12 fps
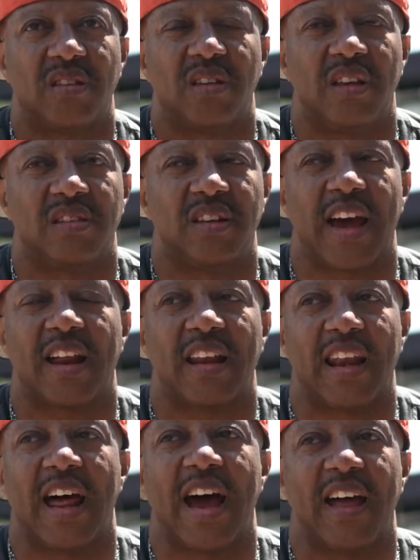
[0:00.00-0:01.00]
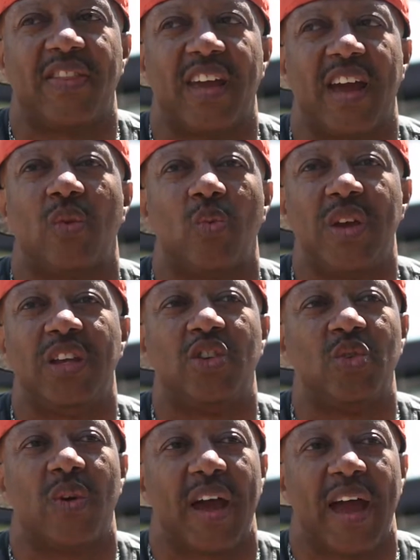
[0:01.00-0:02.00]
It's not a lot that we
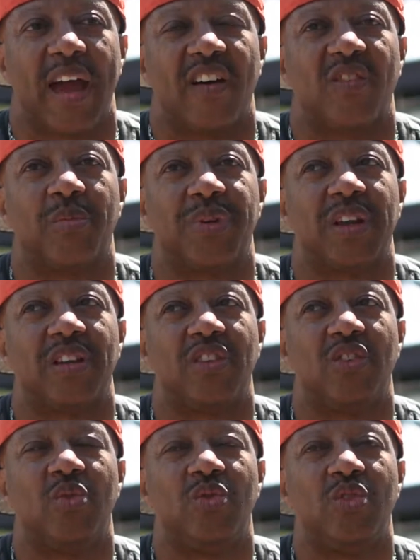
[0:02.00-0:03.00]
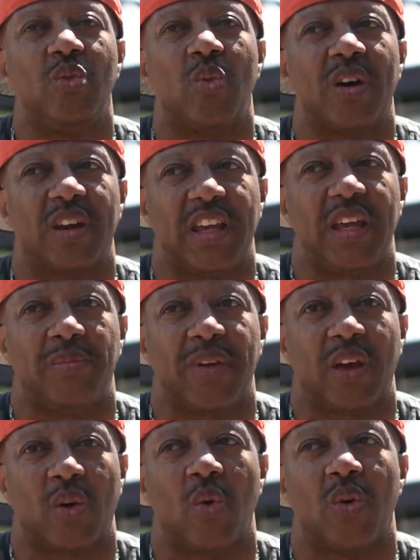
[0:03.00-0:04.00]
do have, but you do want to keep
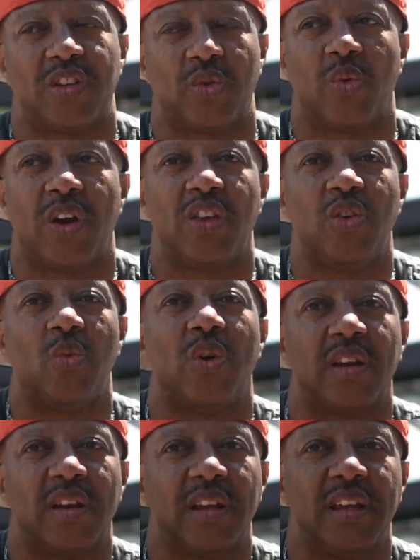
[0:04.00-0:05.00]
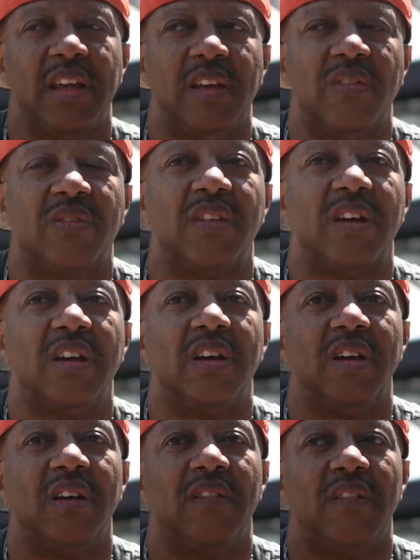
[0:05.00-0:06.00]
that core to where you want to leave
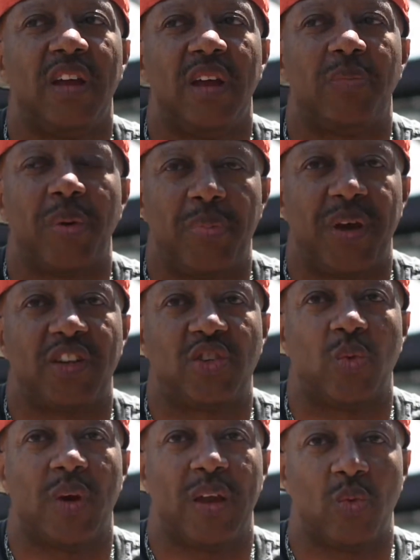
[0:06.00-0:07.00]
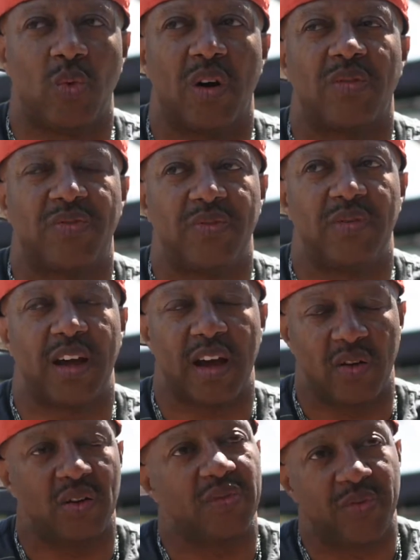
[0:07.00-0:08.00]
and perpetuate wealth,
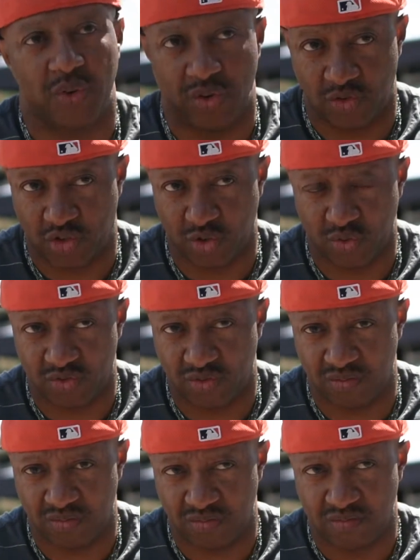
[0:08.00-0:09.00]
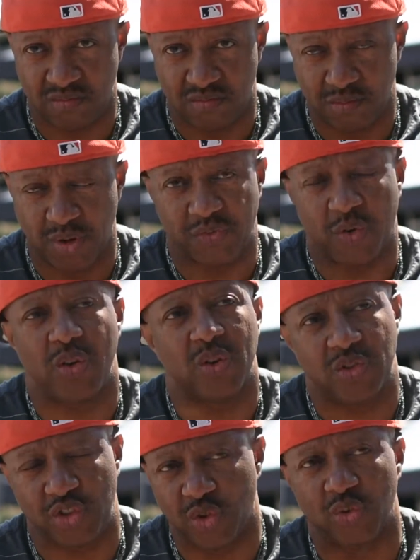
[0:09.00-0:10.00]
not only for your children, but for
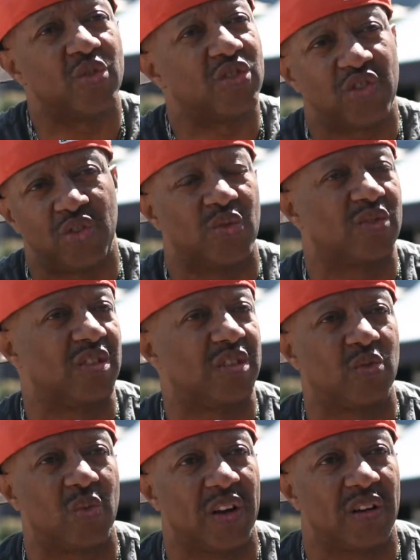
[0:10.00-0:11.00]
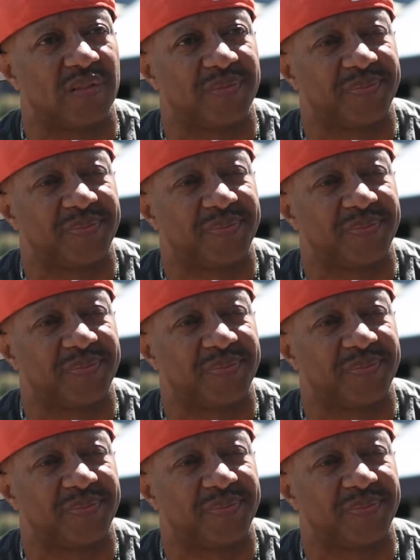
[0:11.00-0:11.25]
your children's children as well.